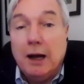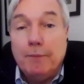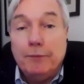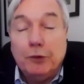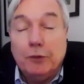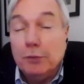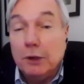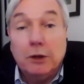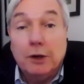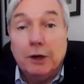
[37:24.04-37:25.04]
So from a
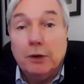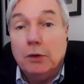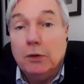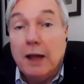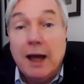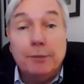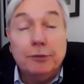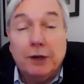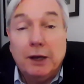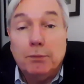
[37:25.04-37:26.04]
clinical lab
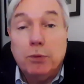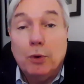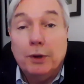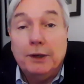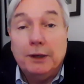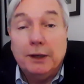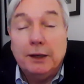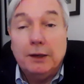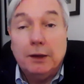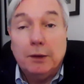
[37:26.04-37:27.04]
standpoint
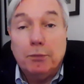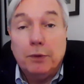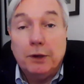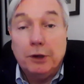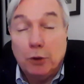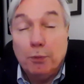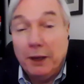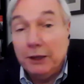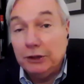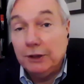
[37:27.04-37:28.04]
and an ill
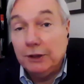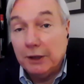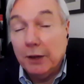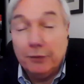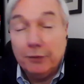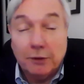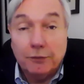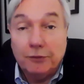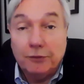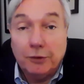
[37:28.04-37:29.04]
patient in a healthcare
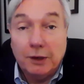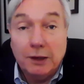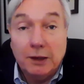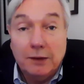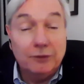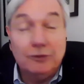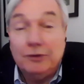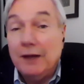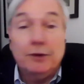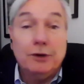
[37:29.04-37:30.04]
facility, this is
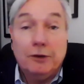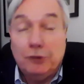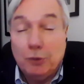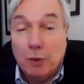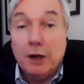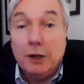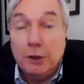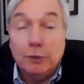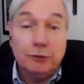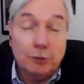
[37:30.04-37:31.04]
not the test you want to
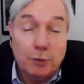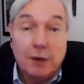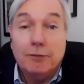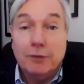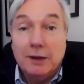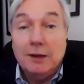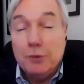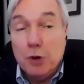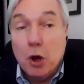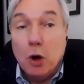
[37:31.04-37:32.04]
use. You want to
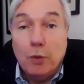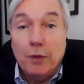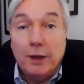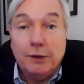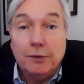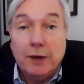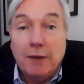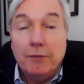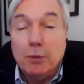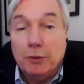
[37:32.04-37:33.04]
know that you
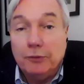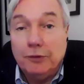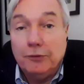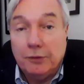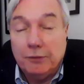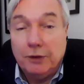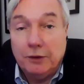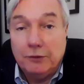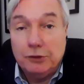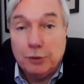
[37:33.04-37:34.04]
have the most sensitive
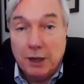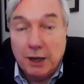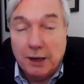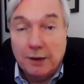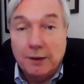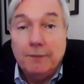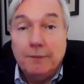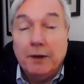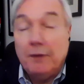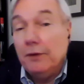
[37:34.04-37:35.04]
test you can.
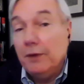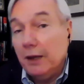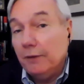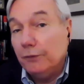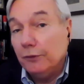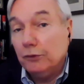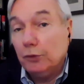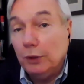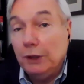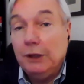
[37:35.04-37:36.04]
On the other hand, for
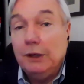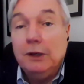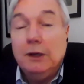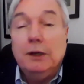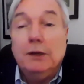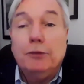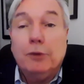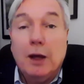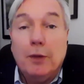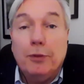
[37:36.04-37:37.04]
screening, if you're
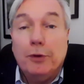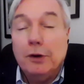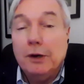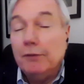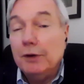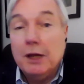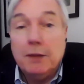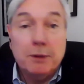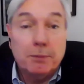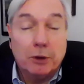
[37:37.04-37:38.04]
out there and every day
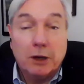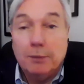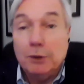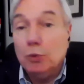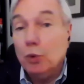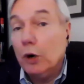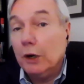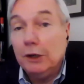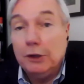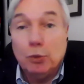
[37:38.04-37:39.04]
people are coming to
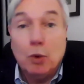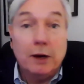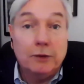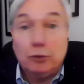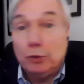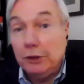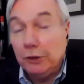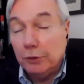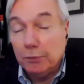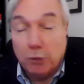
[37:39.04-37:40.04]
work and you want to screen
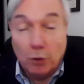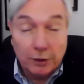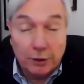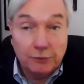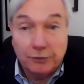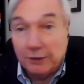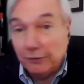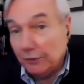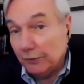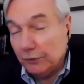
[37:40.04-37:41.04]
your employees, and that's
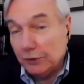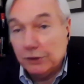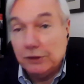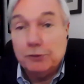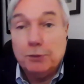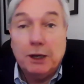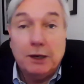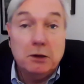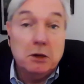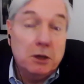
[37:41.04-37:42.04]
a decision that's
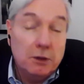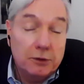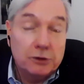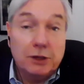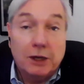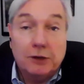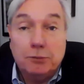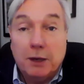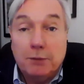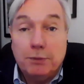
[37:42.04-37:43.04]
made, this test
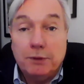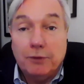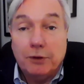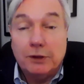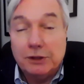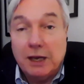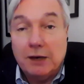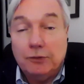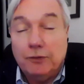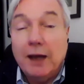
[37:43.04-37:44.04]
might be very
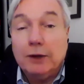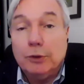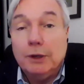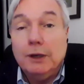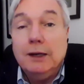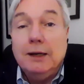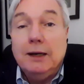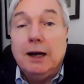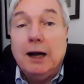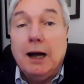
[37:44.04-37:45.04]
satisfactory.
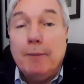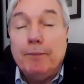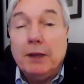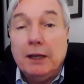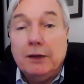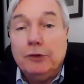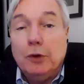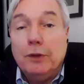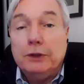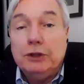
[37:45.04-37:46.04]

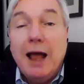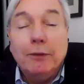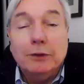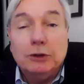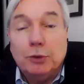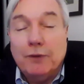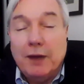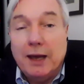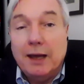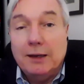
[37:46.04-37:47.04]
So the challenge we've
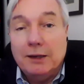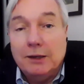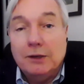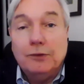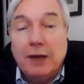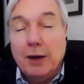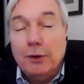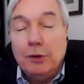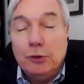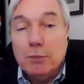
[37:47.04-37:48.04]
had is, how
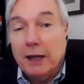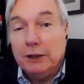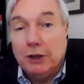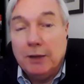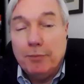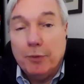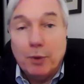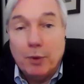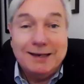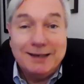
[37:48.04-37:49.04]
do you match up the
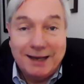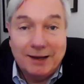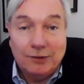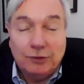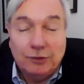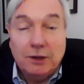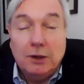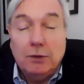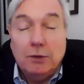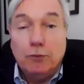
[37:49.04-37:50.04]
right test
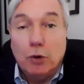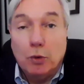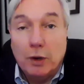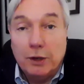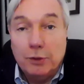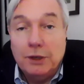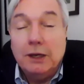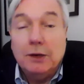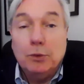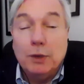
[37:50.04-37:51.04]
for what you
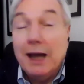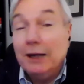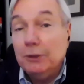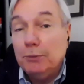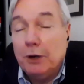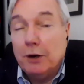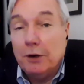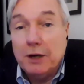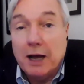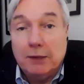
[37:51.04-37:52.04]
need? And we actually put out a
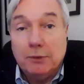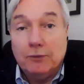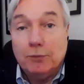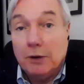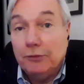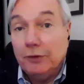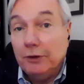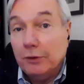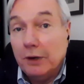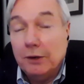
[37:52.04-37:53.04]
document from our
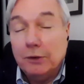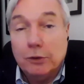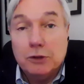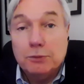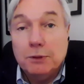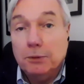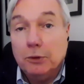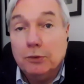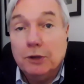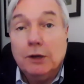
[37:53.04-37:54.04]
center I'd encourage people to
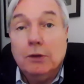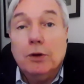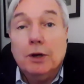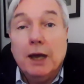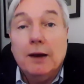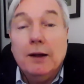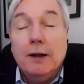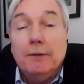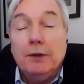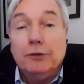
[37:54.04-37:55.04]
go take a look at.
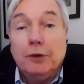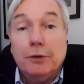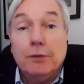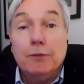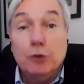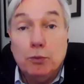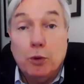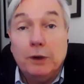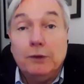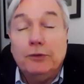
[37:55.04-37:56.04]
It's under the
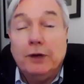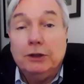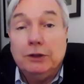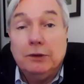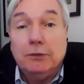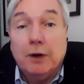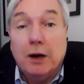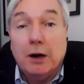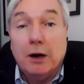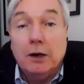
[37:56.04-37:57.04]
viewpoint section of
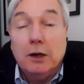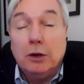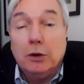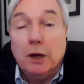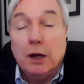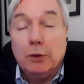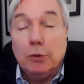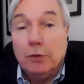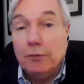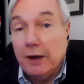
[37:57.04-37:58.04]
our
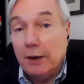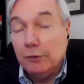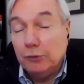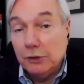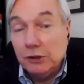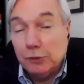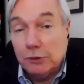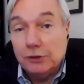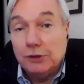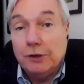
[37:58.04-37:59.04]
coronavirus
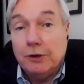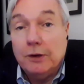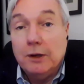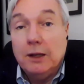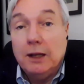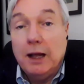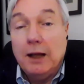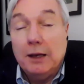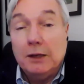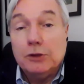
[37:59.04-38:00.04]
resource center,
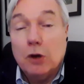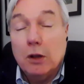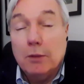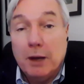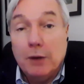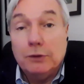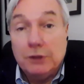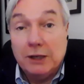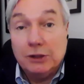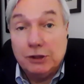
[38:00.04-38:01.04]
and it's all about
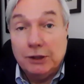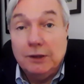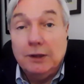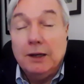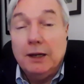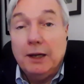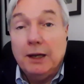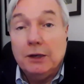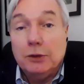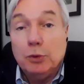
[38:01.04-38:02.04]
testing.
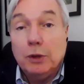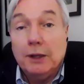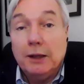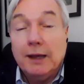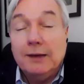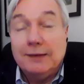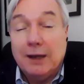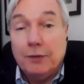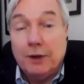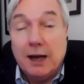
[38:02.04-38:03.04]
And it really lays
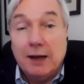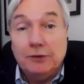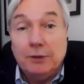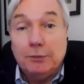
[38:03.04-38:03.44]
out the concept